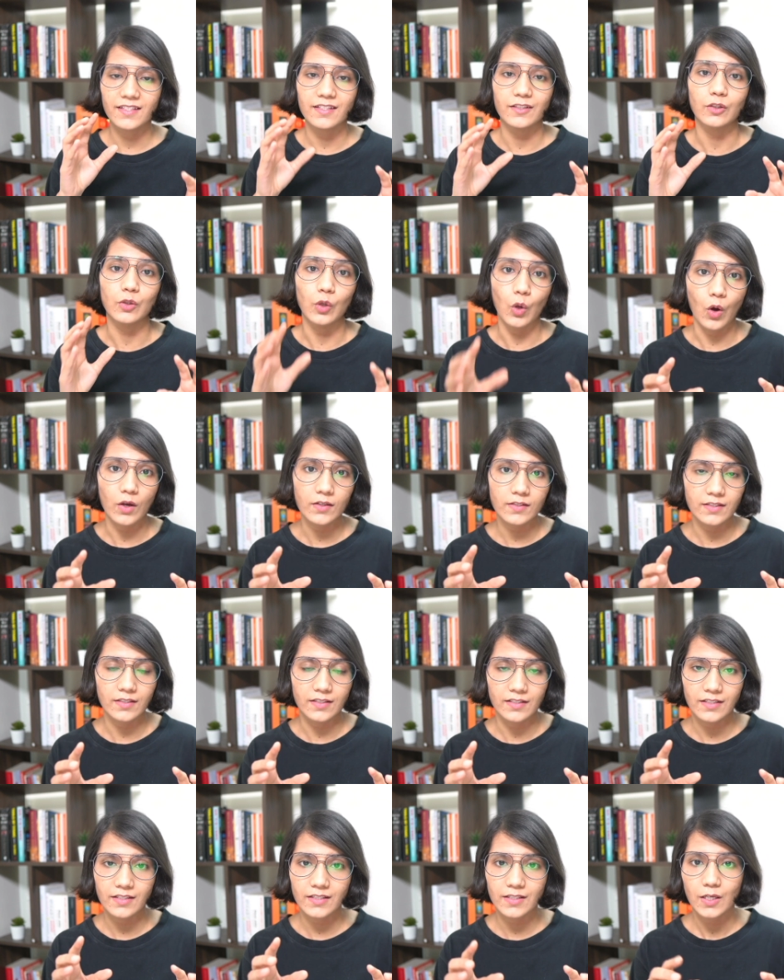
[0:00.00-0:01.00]
the
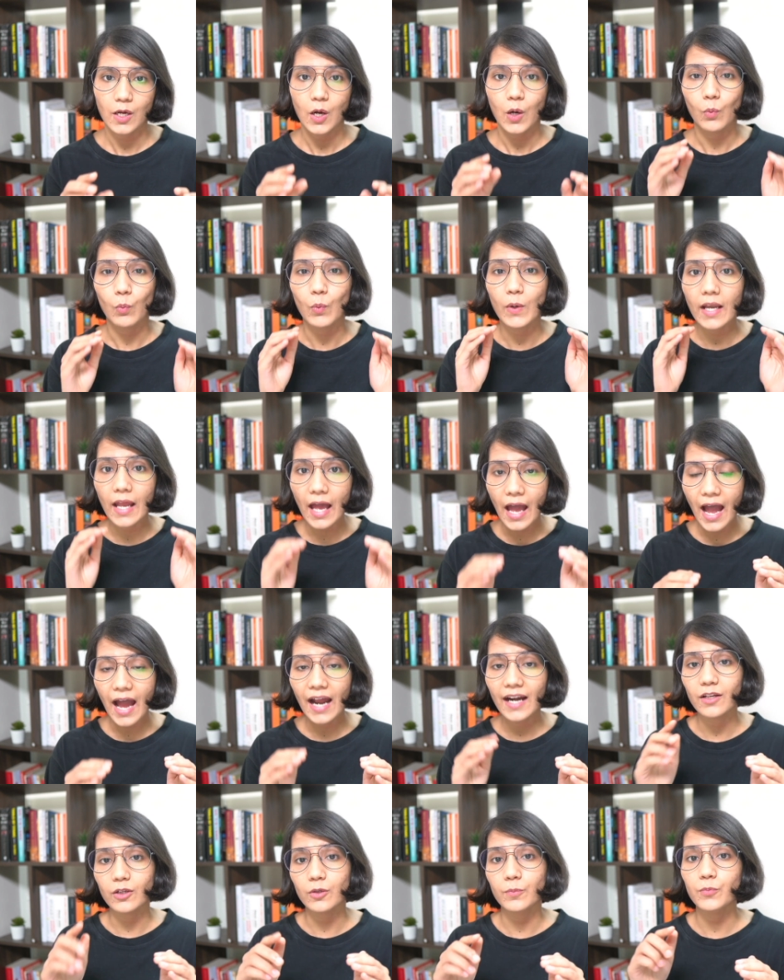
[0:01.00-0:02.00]
losses will
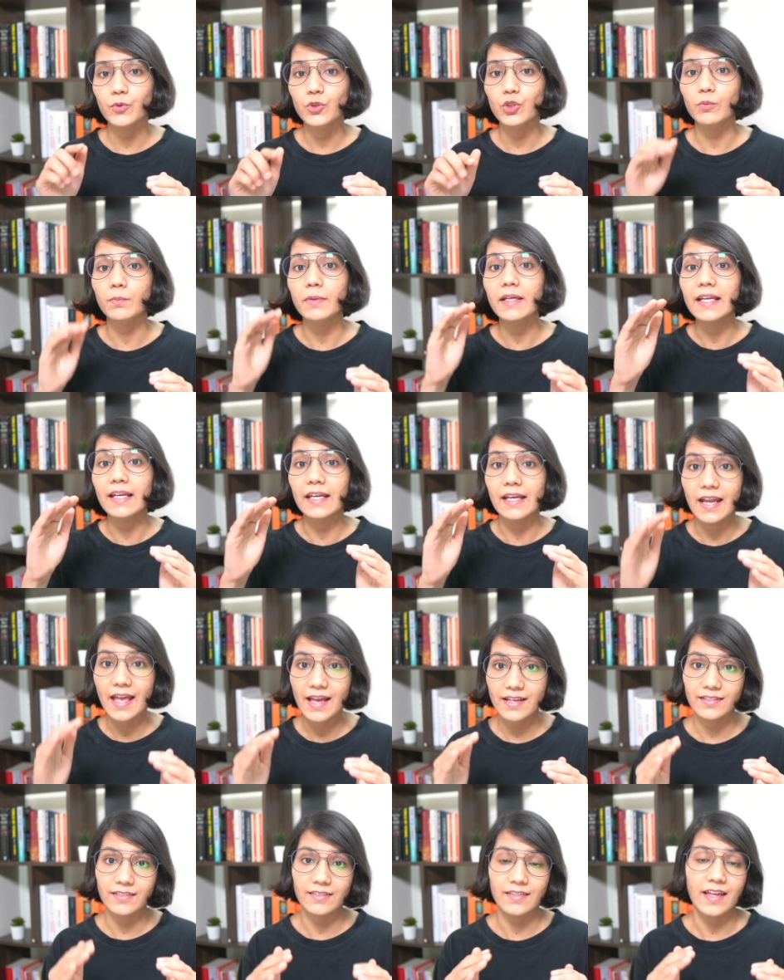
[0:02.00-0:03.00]
add up to be
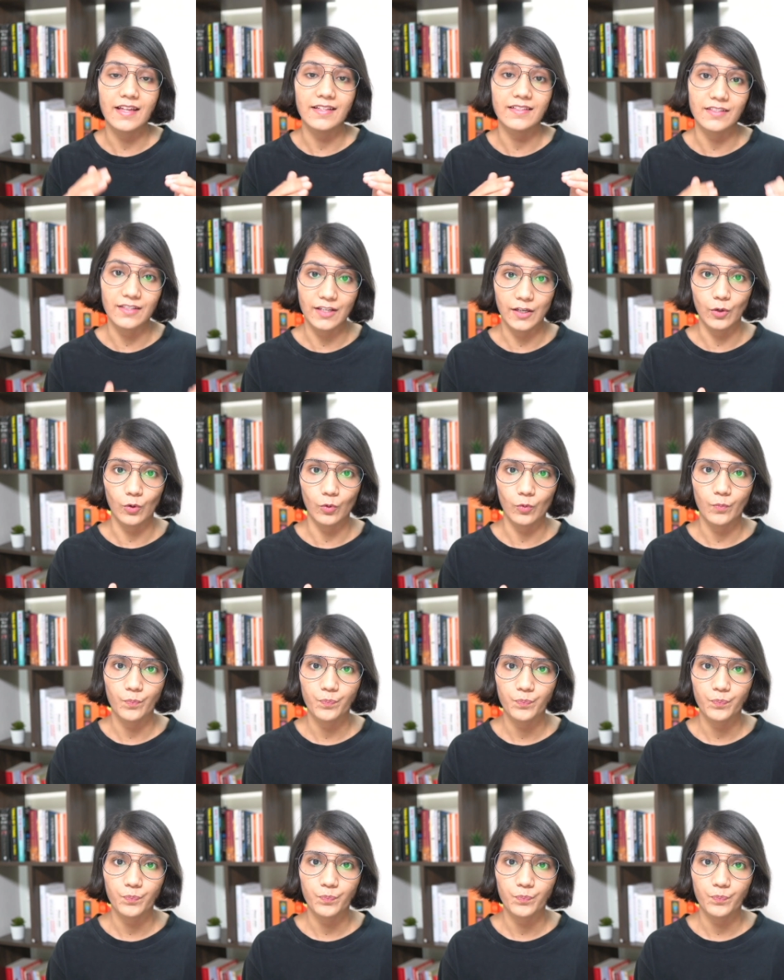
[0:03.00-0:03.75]
less than zero.